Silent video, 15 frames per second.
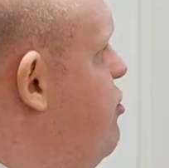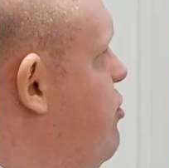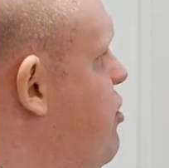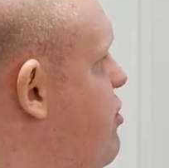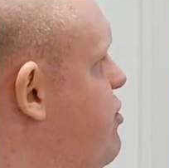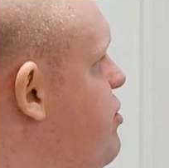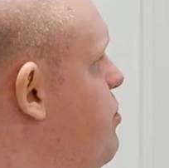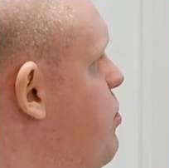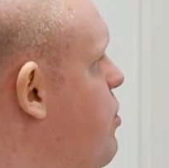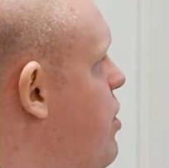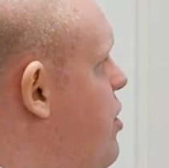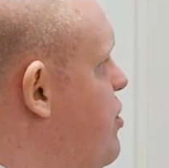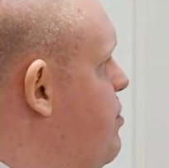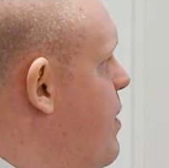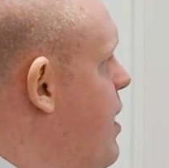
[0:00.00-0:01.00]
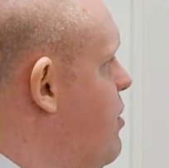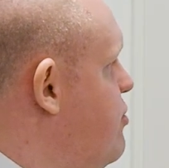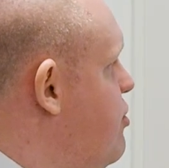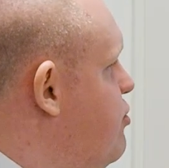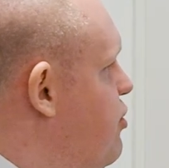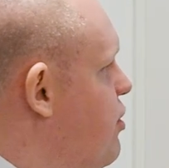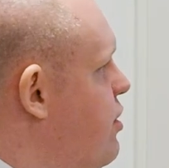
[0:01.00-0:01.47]
Just a word about
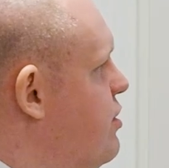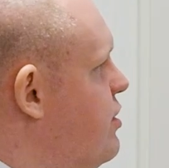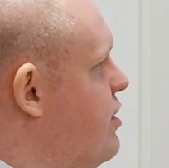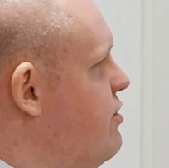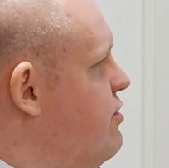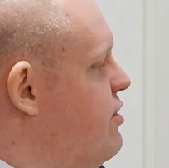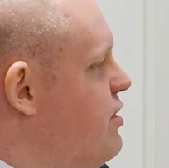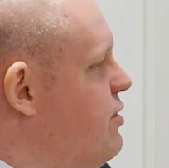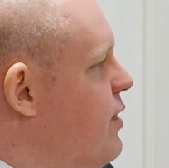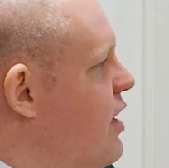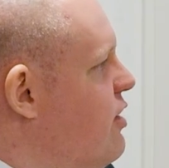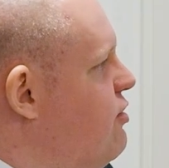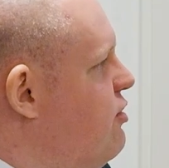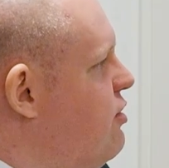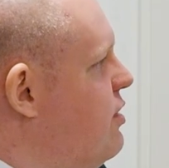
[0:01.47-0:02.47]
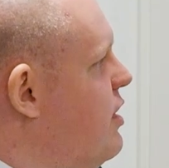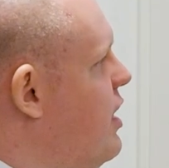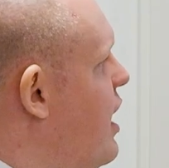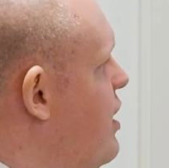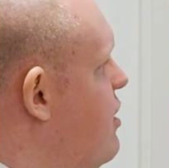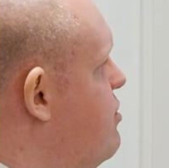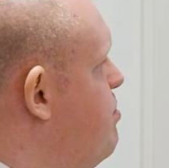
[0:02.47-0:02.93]
adjourned consideration.
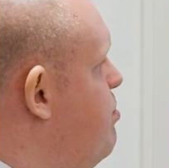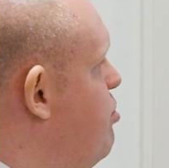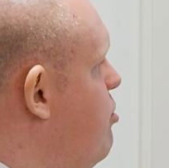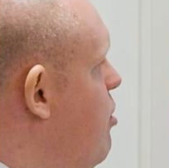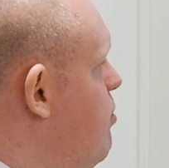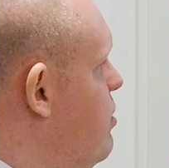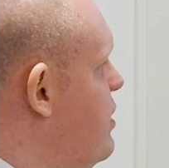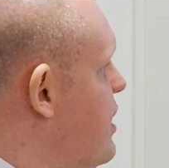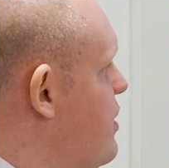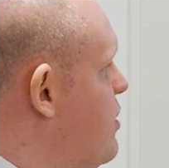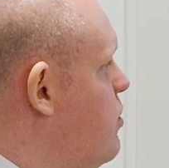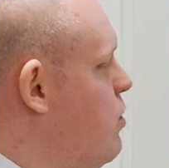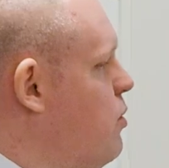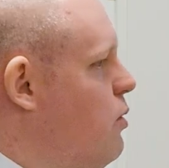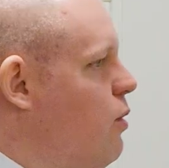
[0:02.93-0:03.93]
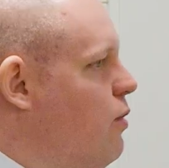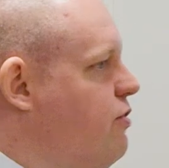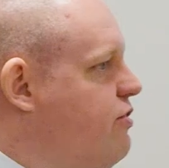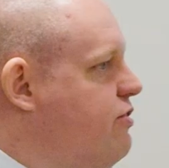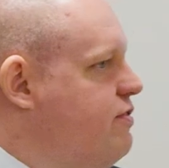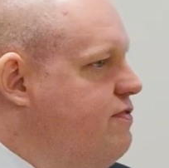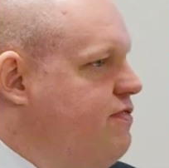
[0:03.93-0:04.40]
That is probably the
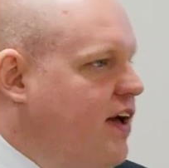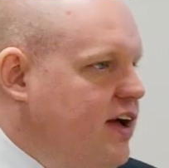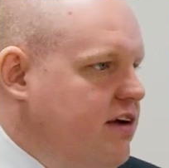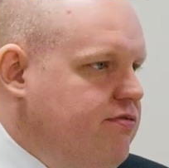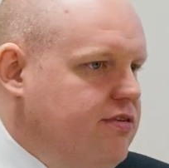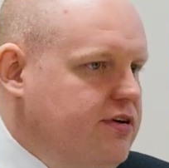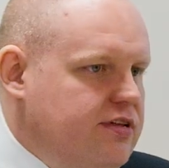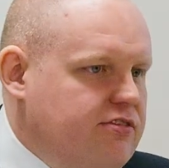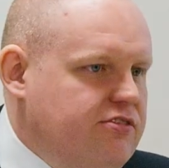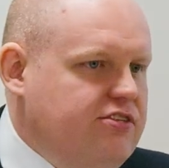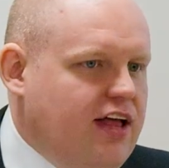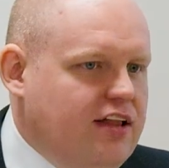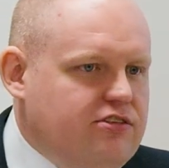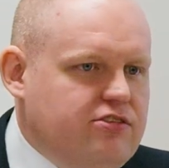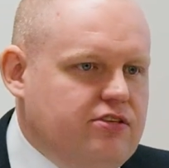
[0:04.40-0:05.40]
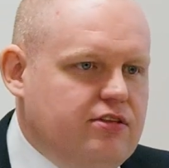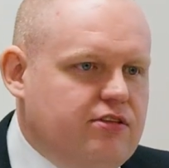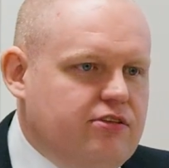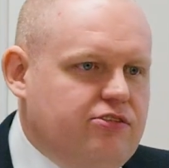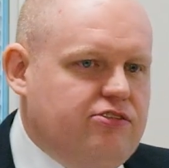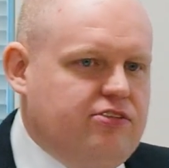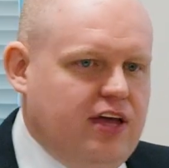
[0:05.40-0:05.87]
court's favourite
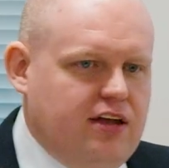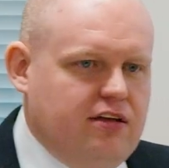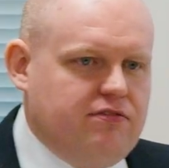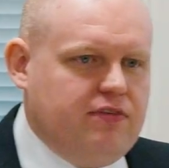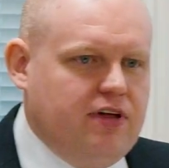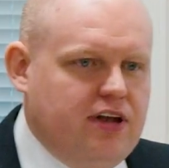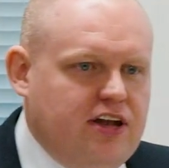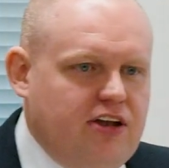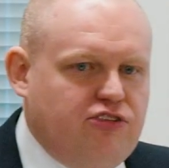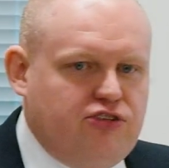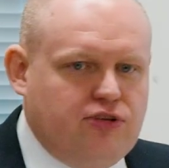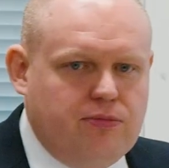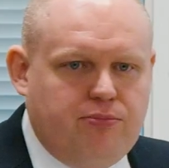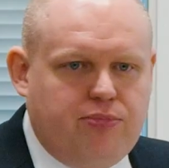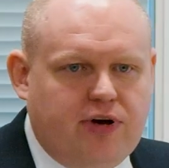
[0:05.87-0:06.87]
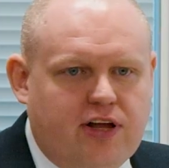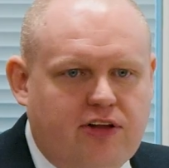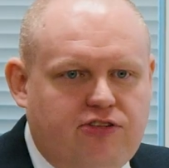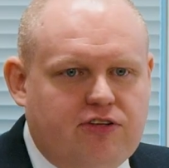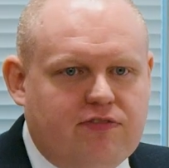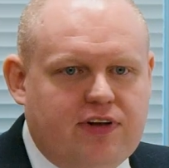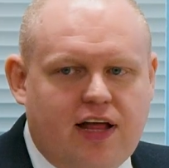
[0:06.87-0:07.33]
sentence in an initial
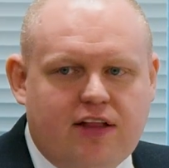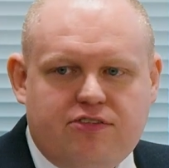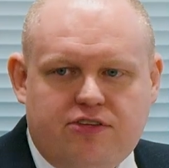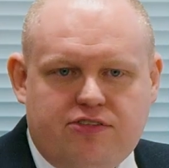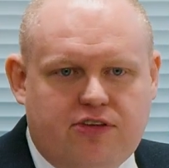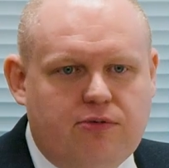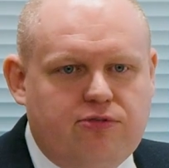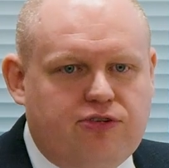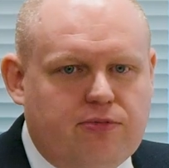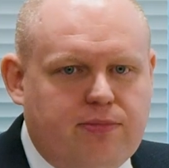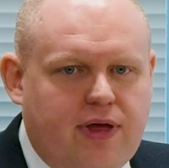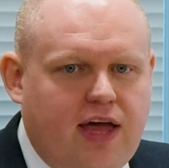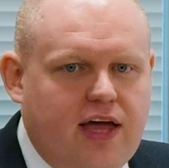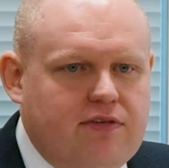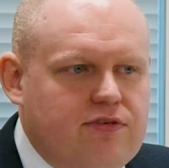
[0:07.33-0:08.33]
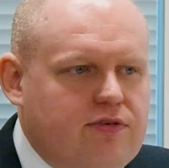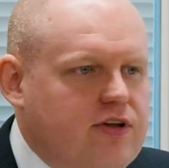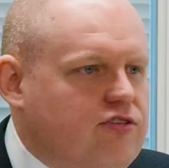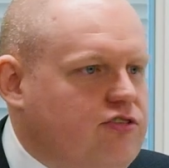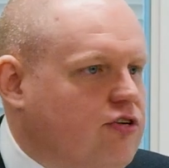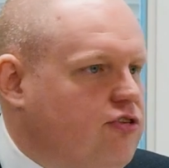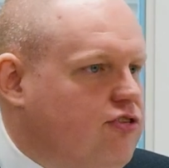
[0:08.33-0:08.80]
breach of an antisocial behaviour
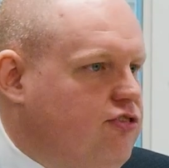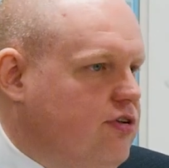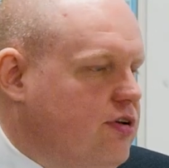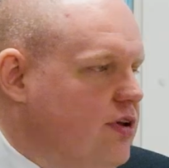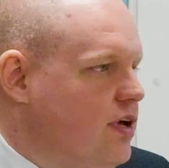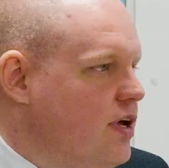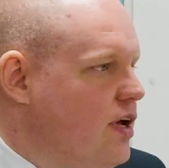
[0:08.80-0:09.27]
injunction.